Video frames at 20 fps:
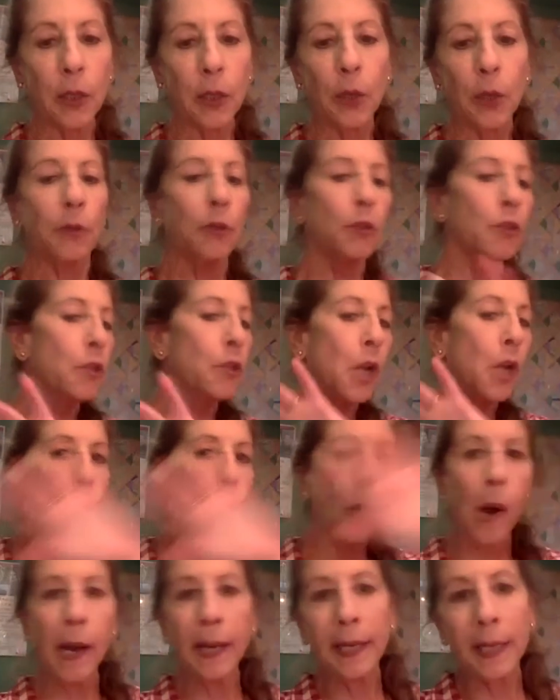There is
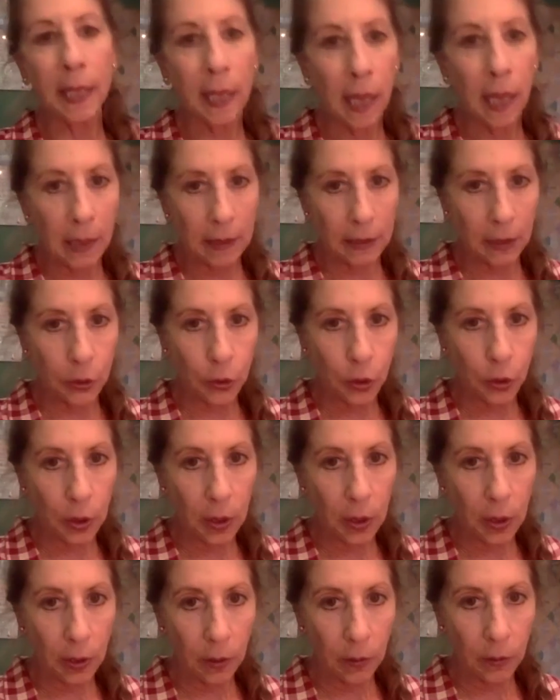no ideology
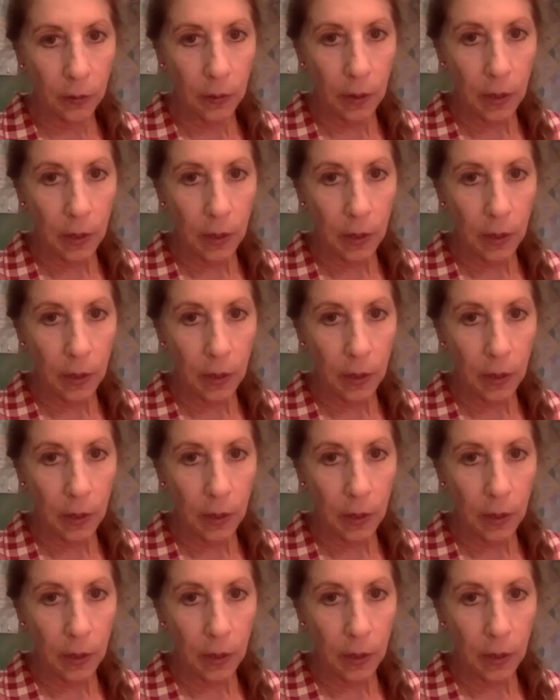here.